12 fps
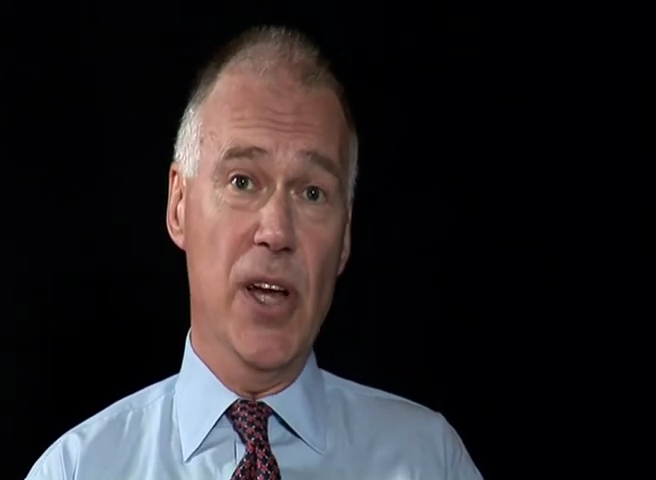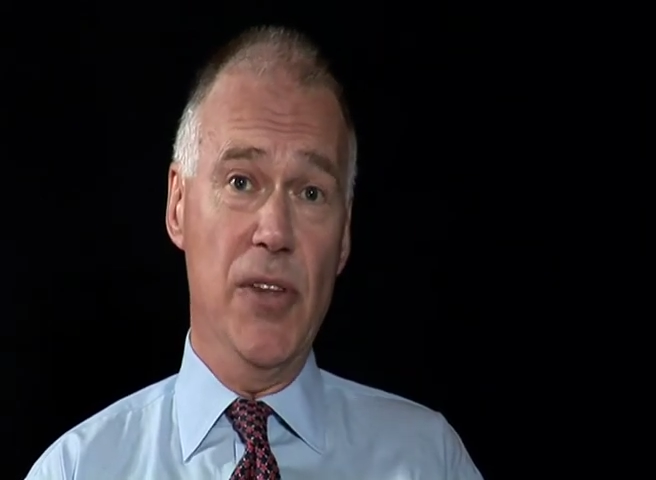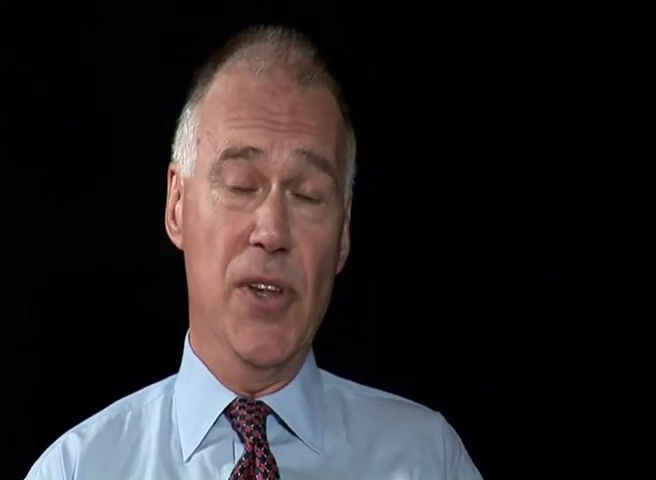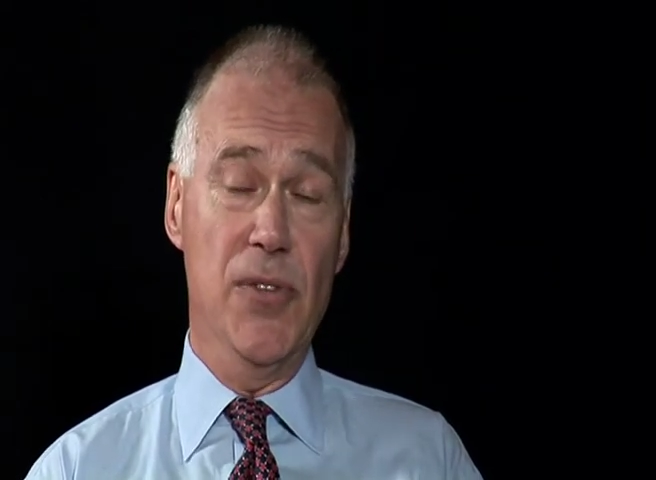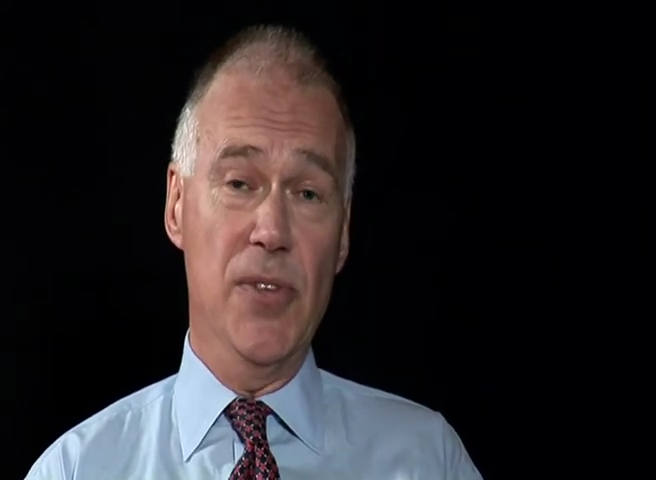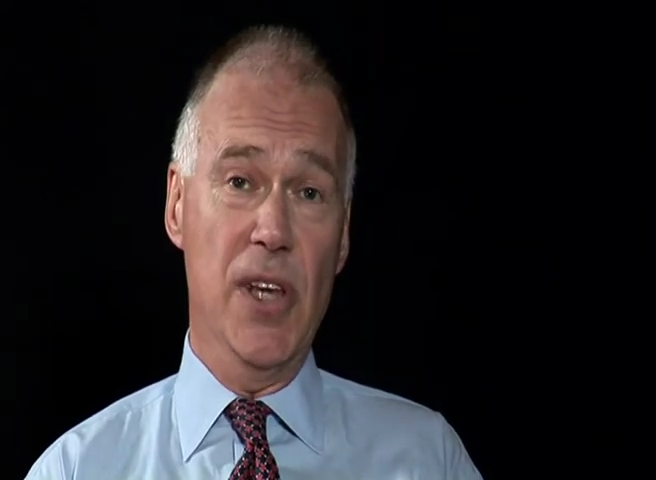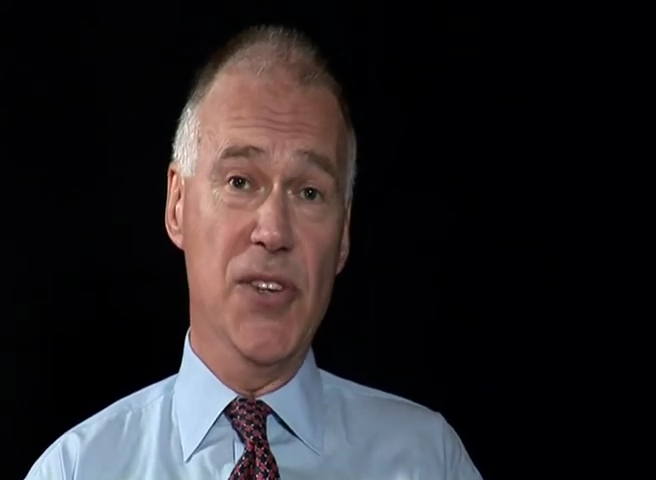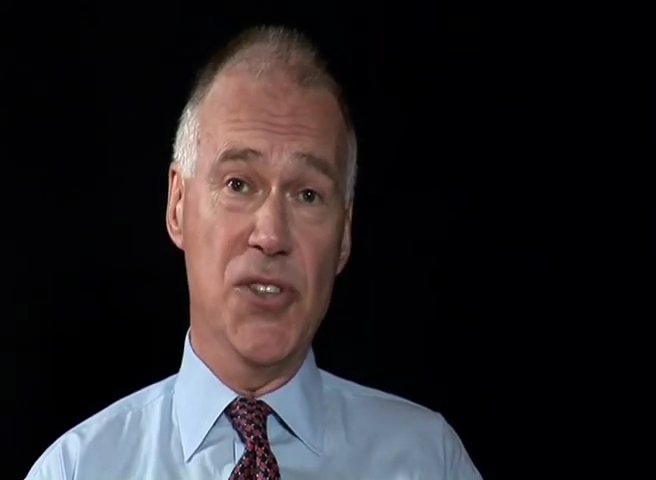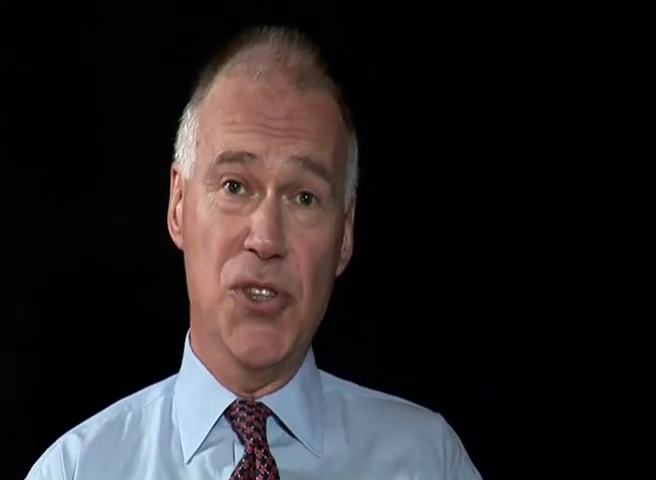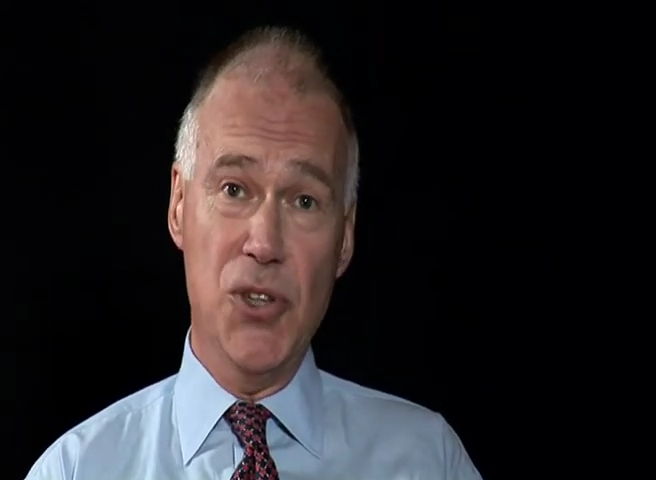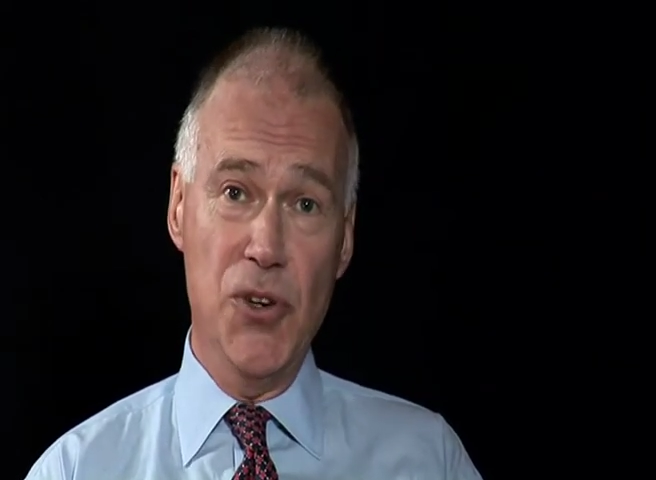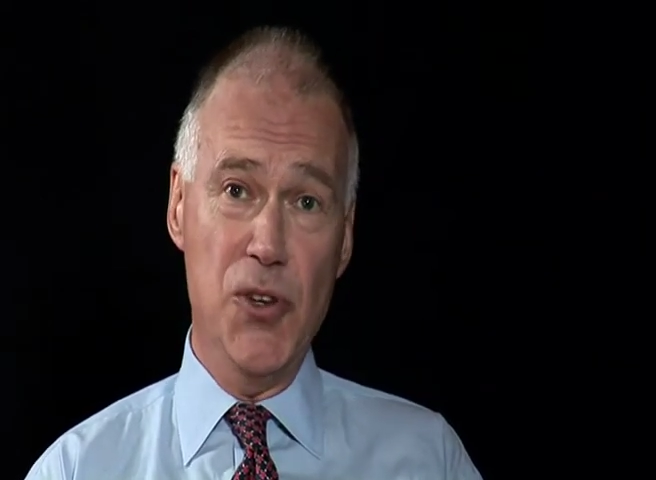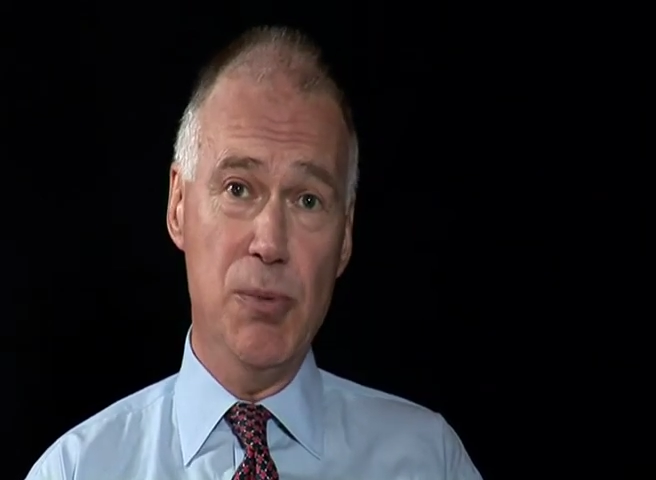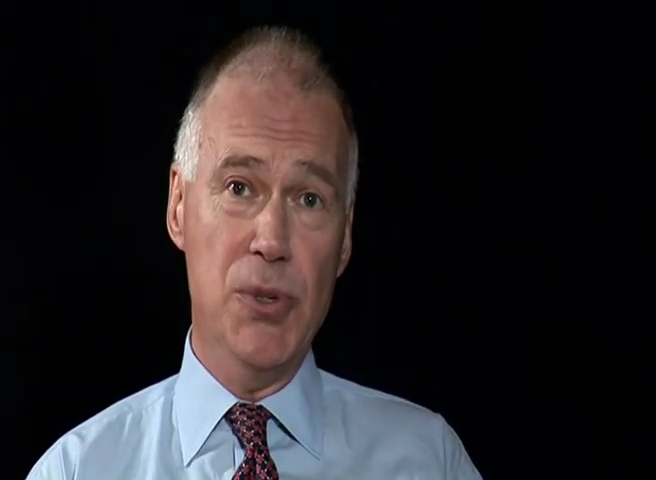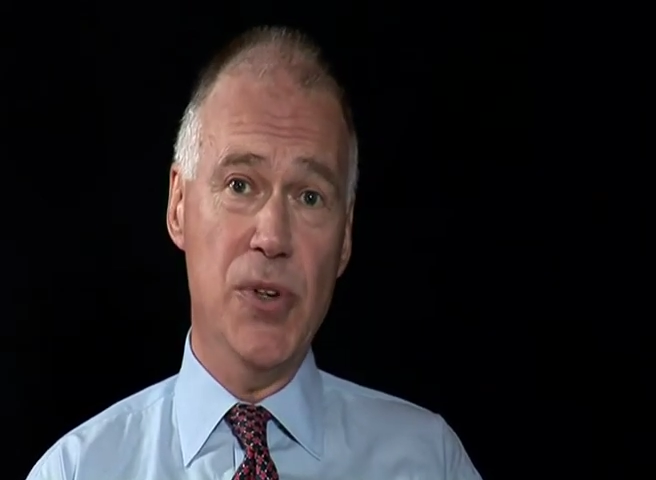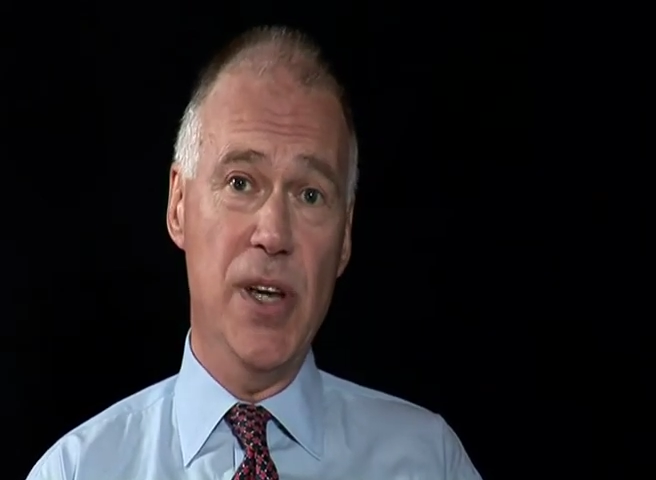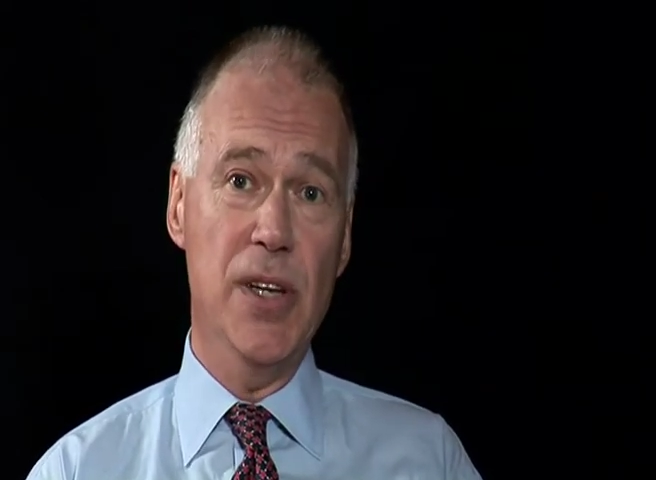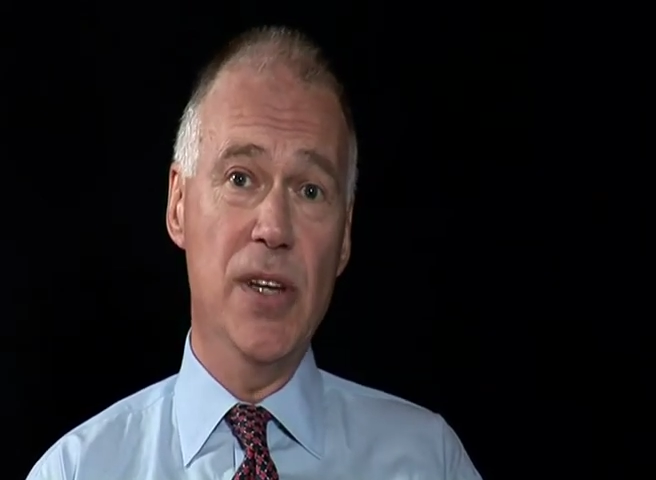that it's a choice
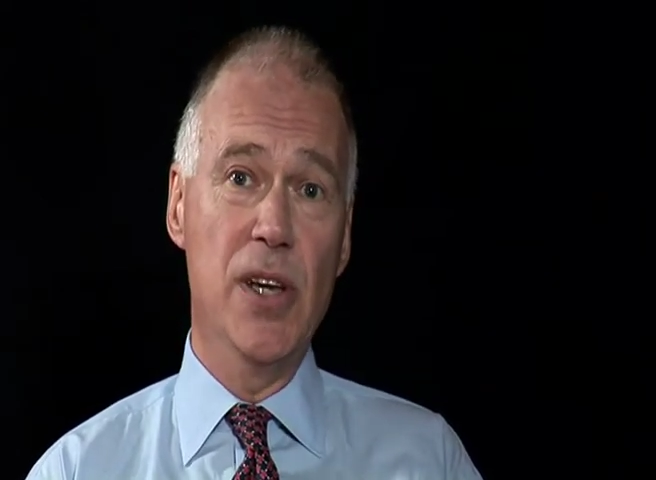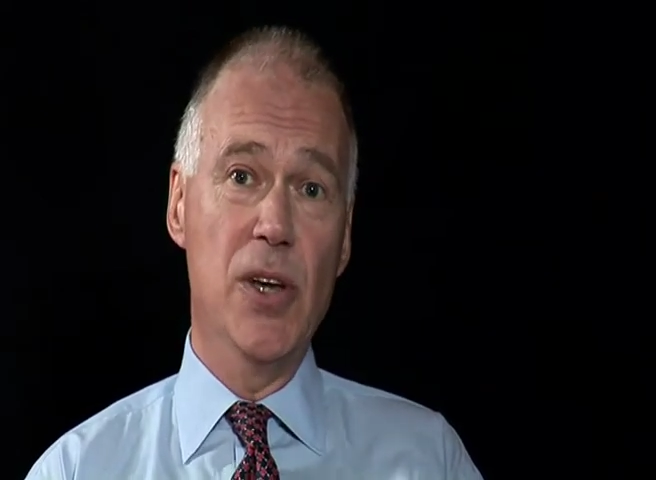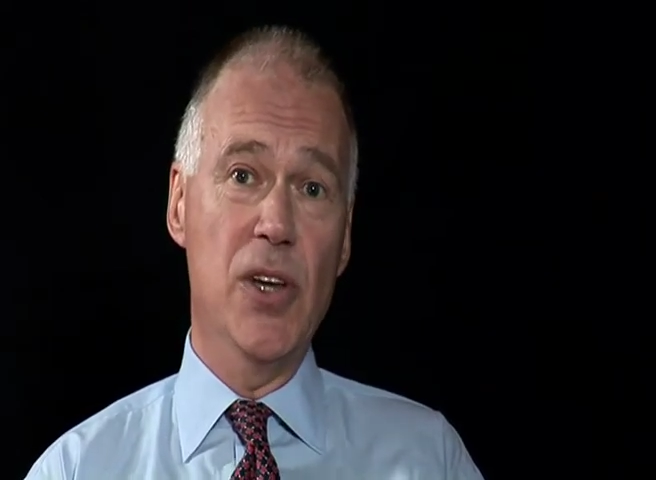between